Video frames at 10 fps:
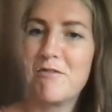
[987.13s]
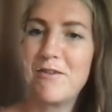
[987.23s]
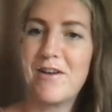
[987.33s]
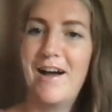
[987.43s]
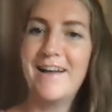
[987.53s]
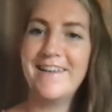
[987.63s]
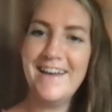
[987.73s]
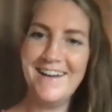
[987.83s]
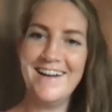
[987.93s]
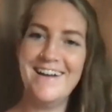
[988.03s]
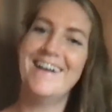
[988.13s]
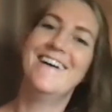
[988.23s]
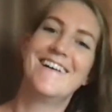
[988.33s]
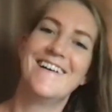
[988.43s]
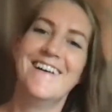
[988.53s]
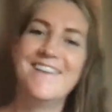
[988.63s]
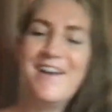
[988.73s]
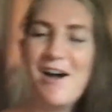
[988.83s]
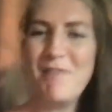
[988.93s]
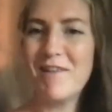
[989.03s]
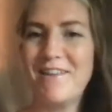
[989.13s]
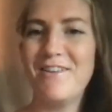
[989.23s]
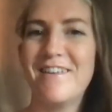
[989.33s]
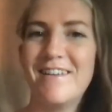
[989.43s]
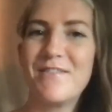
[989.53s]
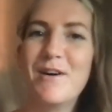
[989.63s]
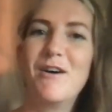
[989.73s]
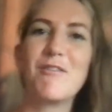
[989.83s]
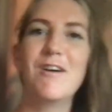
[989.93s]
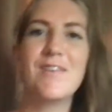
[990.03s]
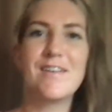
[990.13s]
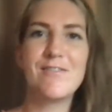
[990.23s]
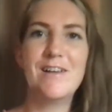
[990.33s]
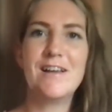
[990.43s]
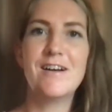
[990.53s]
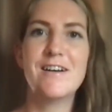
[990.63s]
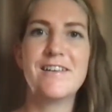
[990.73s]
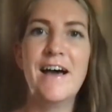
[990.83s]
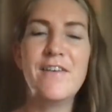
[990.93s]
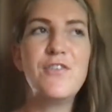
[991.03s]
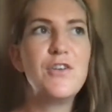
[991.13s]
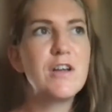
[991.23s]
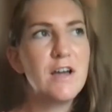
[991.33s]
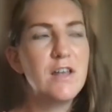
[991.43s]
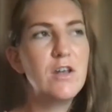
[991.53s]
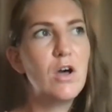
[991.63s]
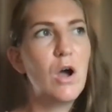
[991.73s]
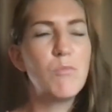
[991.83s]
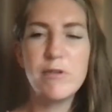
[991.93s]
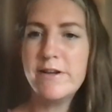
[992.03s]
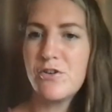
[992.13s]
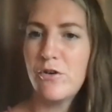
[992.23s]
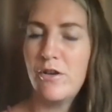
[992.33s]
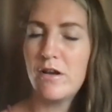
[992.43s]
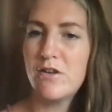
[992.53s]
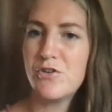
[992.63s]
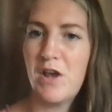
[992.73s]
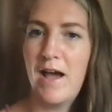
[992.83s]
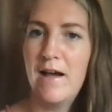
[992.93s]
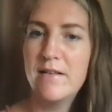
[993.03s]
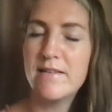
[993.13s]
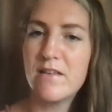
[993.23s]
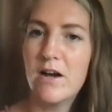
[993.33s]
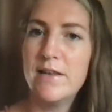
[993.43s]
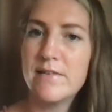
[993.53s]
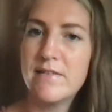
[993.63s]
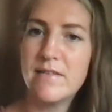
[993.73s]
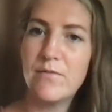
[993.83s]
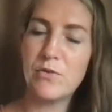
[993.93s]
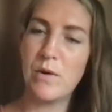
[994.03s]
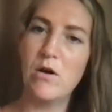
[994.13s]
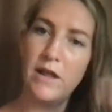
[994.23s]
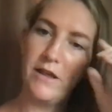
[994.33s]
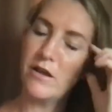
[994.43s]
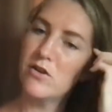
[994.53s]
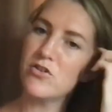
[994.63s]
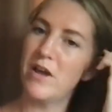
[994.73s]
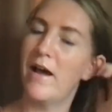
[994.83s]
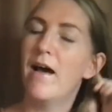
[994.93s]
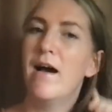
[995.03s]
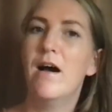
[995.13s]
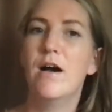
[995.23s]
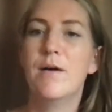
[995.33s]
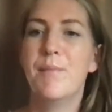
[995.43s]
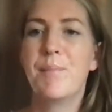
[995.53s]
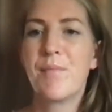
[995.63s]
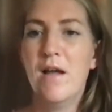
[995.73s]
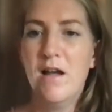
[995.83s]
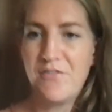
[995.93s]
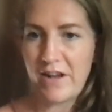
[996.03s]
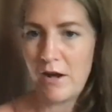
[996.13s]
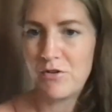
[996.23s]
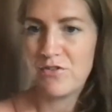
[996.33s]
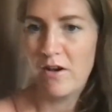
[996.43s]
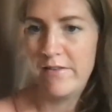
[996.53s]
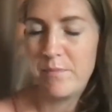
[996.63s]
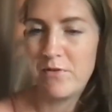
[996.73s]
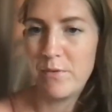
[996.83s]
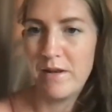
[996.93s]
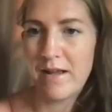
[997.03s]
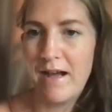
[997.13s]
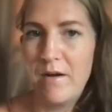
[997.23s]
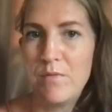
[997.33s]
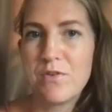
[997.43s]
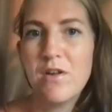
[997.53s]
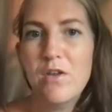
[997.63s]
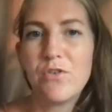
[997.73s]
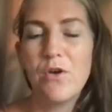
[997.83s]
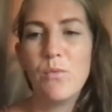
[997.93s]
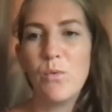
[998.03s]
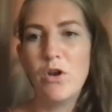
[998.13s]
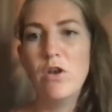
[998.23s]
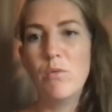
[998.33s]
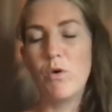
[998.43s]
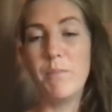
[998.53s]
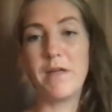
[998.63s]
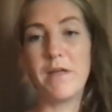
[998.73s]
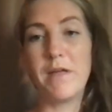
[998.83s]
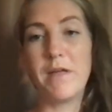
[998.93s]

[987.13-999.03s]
Thrivecart. Yeah, I'm glad you did as well. Thrivecart's really good. And I'm pretty sure you can share designs and stuff as well. Like, you can share checkout designs between accounts. So one big